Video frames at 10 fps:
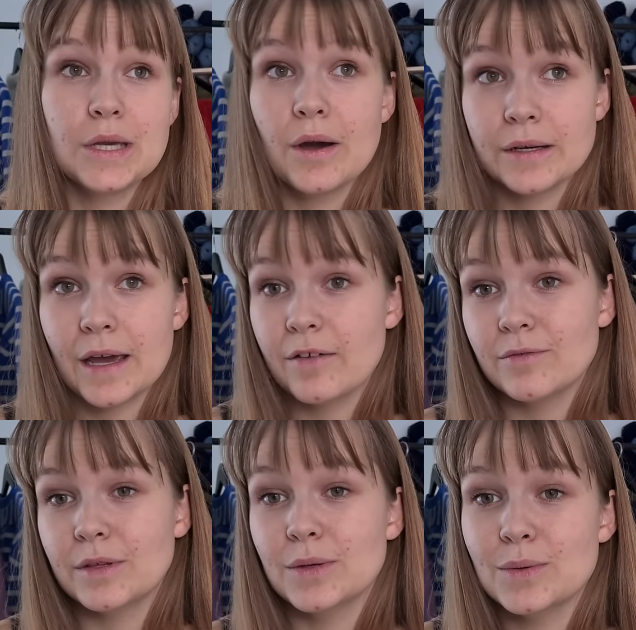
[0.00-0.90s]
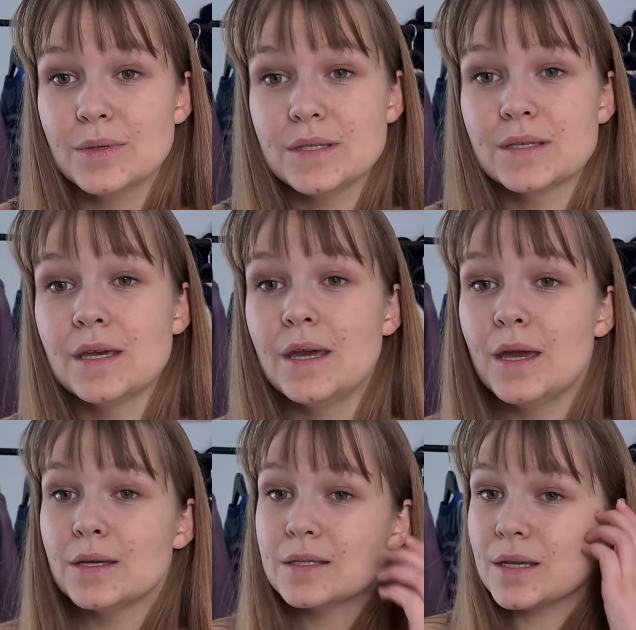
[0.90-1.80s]
yarn I've used.
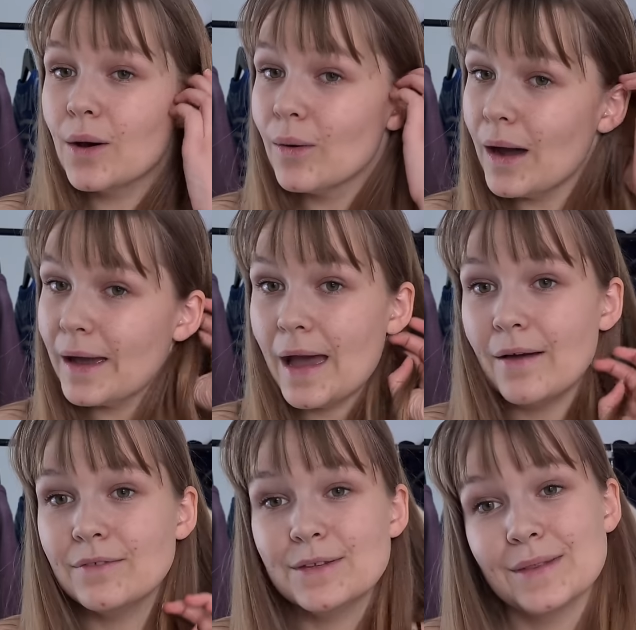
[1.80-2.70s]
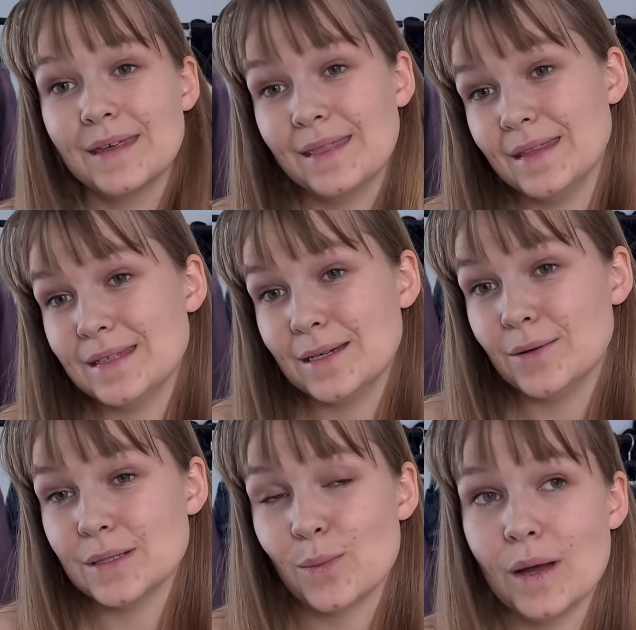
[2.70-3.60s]
So I have done that this year
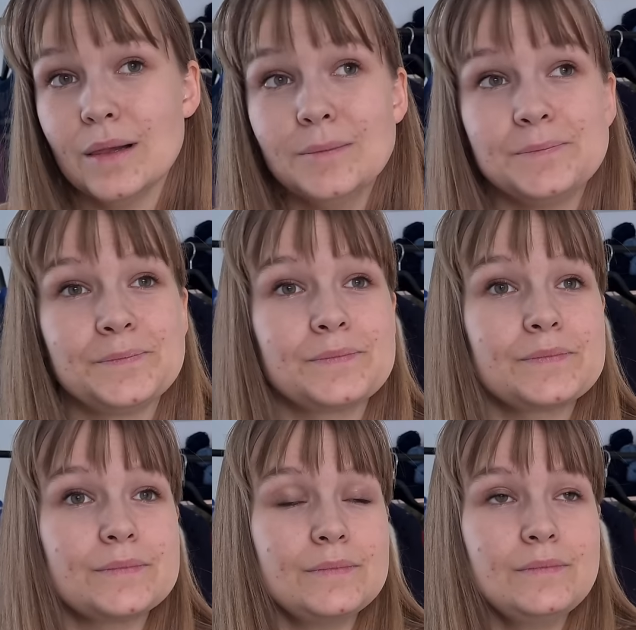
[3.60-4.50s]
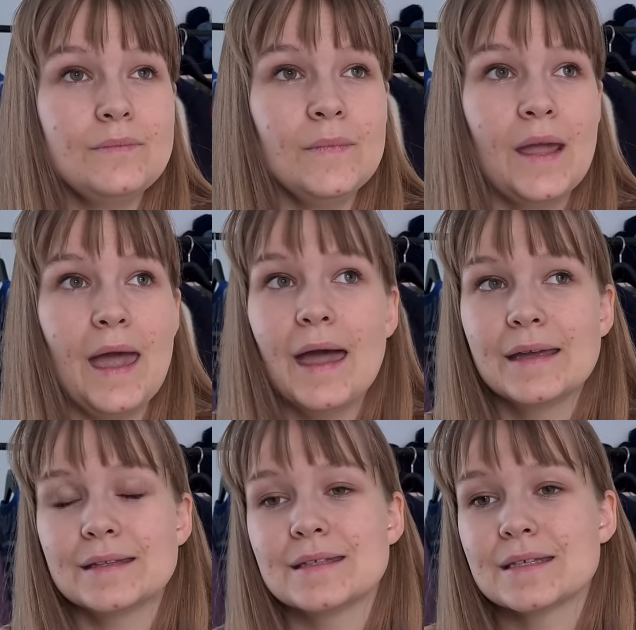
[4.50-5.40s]
as well,
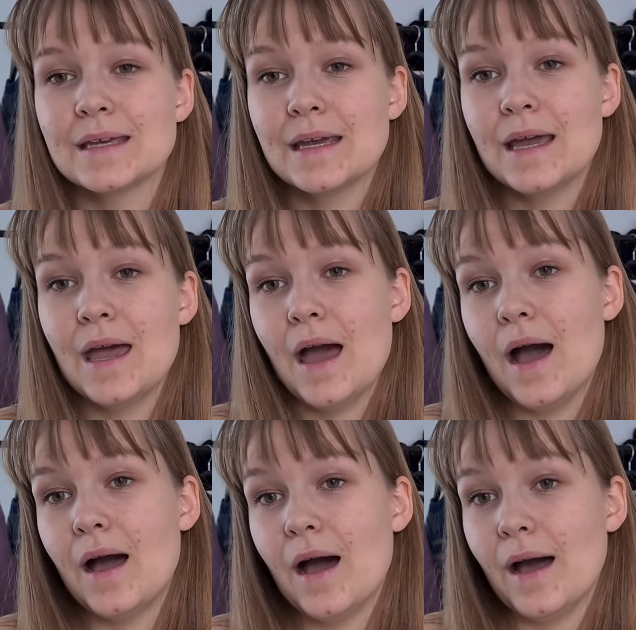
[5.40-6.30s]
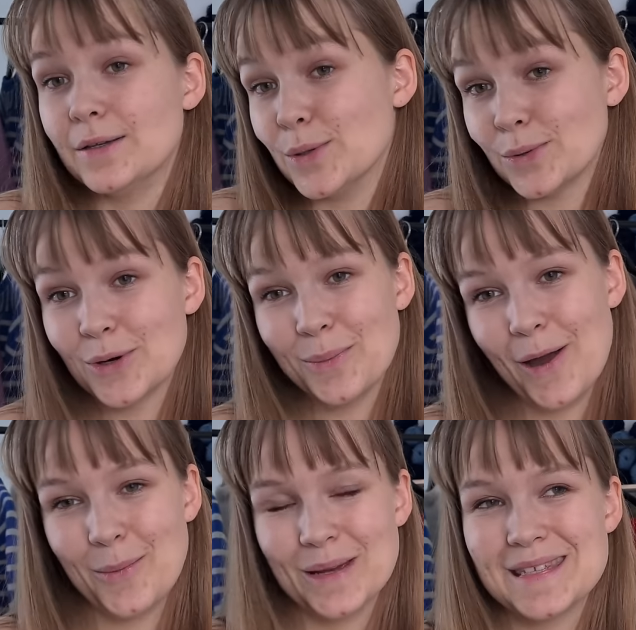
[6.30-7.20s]
and I don't
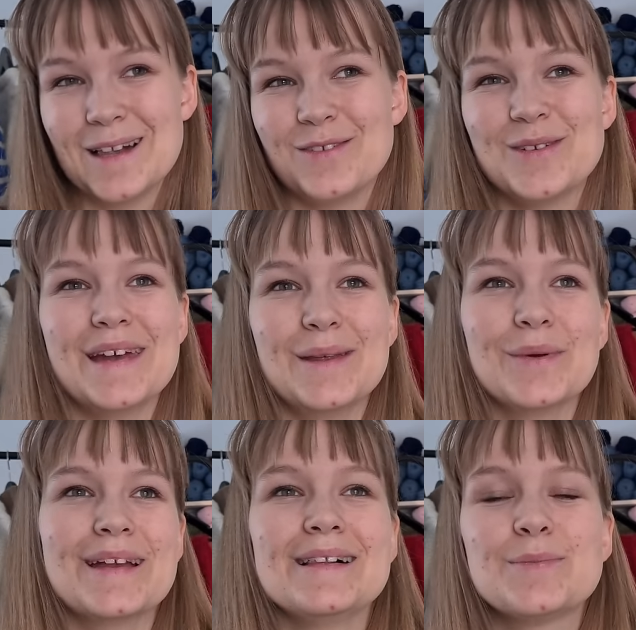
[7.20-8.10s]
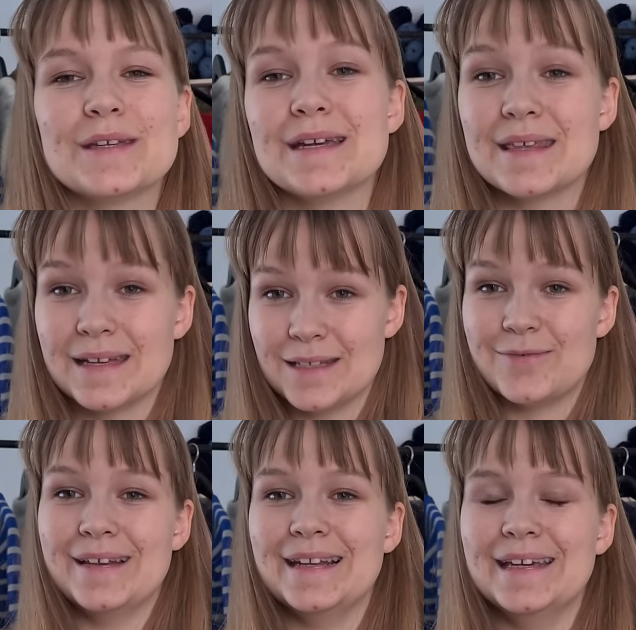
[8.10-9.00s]
compare myself to anyone else, but I think it's
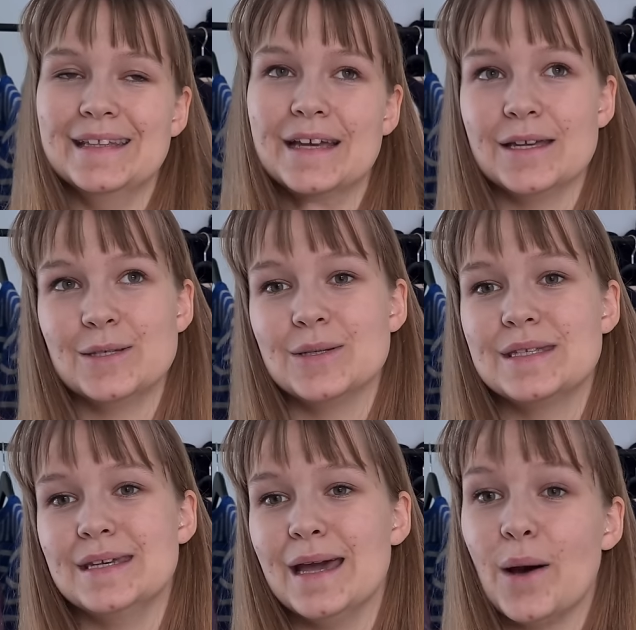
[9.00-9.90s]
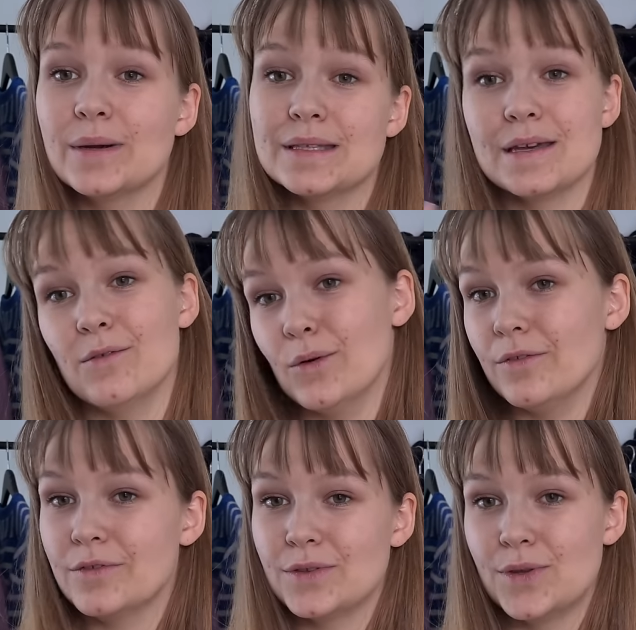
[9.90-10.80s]
really nice to see how it's
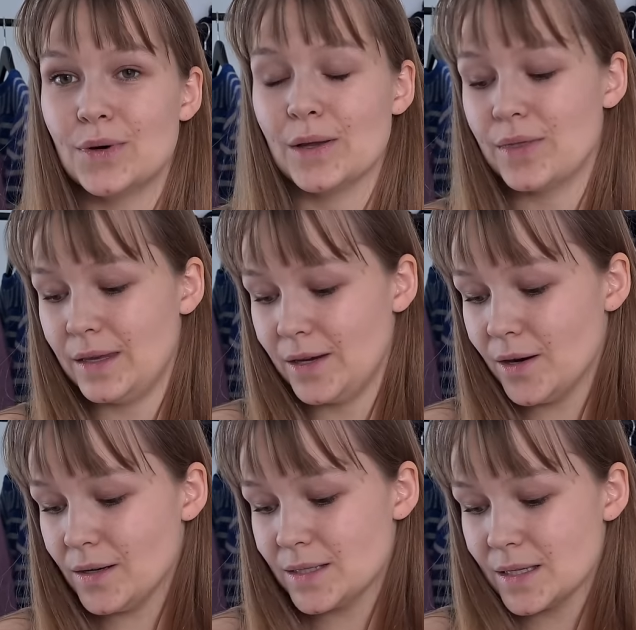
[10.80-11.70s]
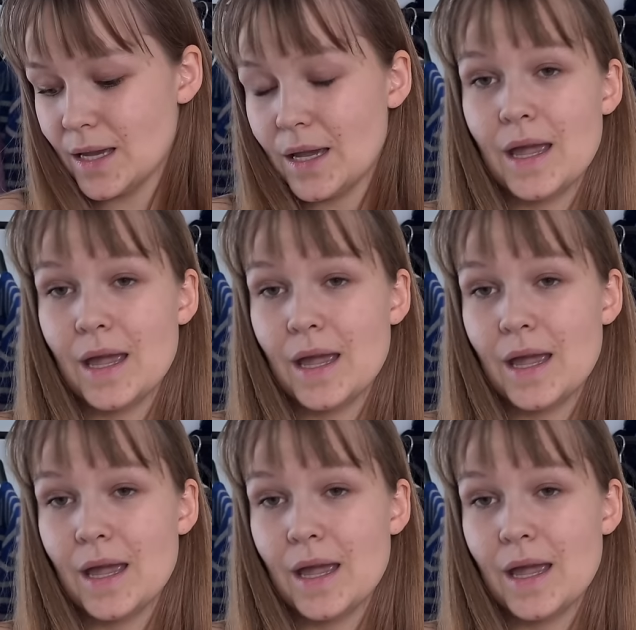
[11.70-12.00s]
evolved throughout the years.